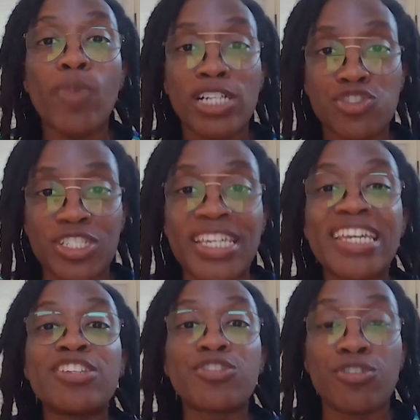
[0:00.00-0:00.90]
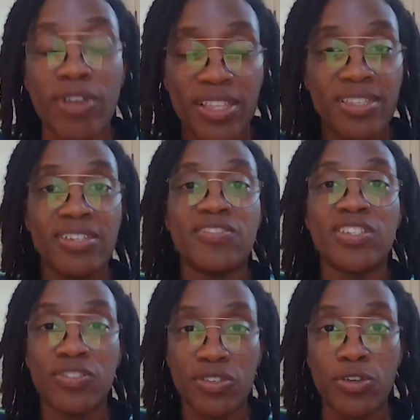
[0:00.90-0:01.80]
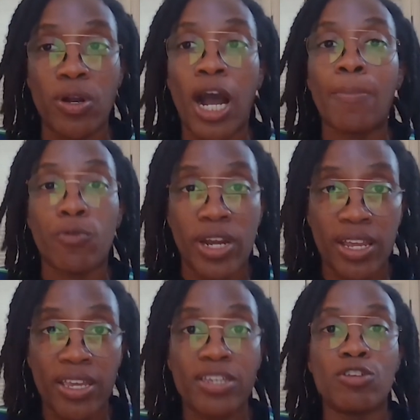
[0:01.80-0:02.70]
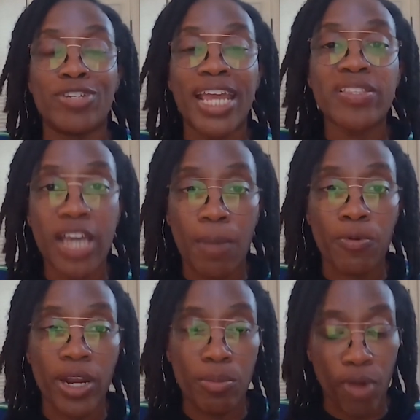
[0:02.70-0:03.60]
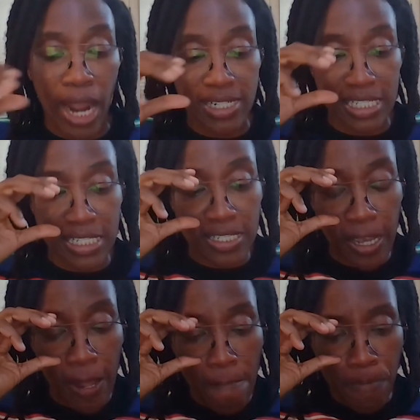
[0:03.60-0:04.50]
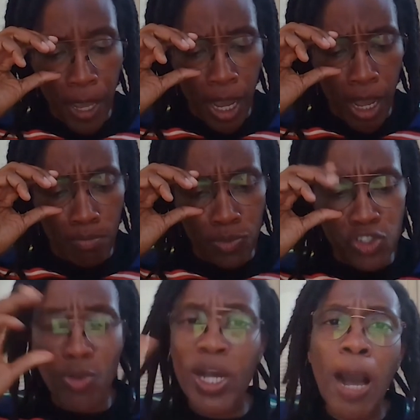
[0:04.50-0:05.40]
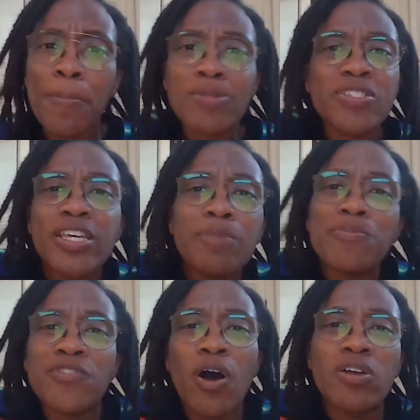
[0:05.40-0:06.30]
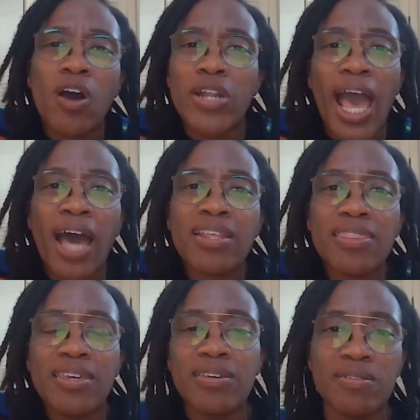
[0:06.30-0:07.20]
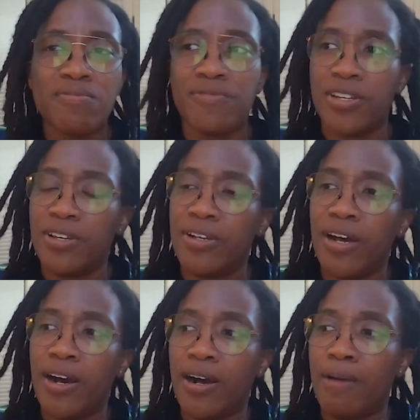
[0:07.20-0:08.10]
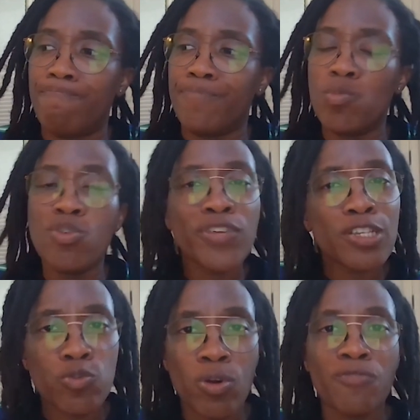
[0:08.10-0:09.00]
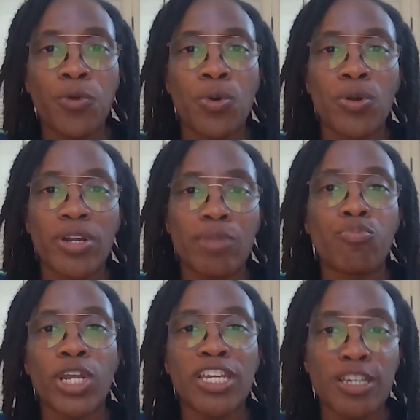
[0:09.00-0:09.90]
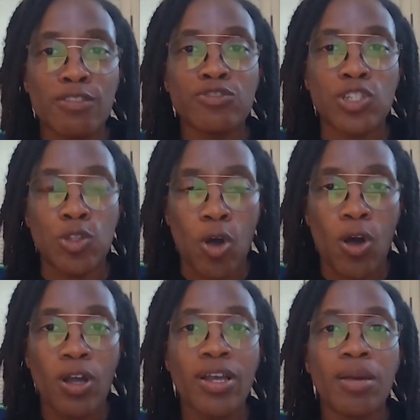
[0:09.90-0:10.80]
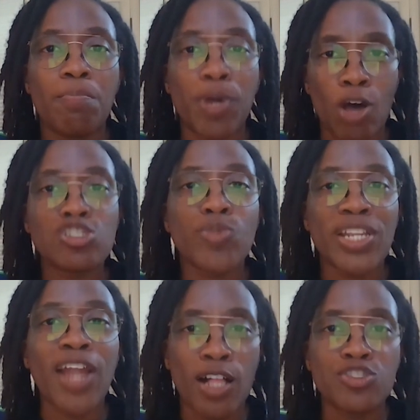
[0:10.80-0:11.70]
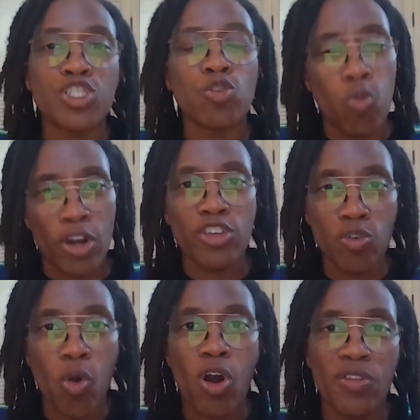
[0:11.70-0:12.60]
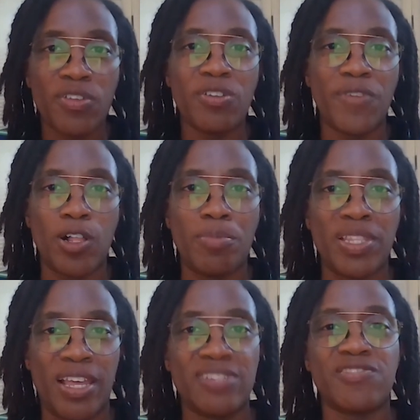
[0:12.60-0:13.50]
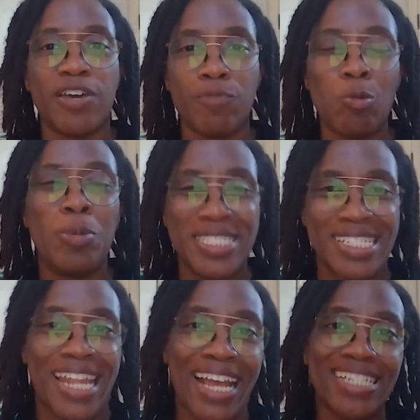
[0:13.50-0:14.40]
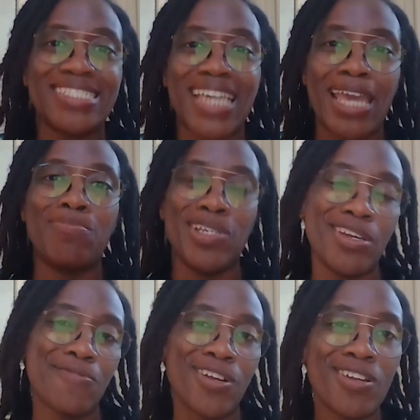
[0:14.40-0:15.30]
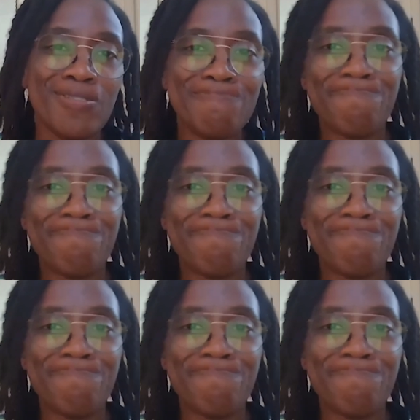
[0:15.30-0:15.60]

do you actually integrate these into your daily operating practices? So a couple tips on how to think of moving this work forward and bringing others along, but also acknowledging where you are in the development life cycle, because the tactics can be different.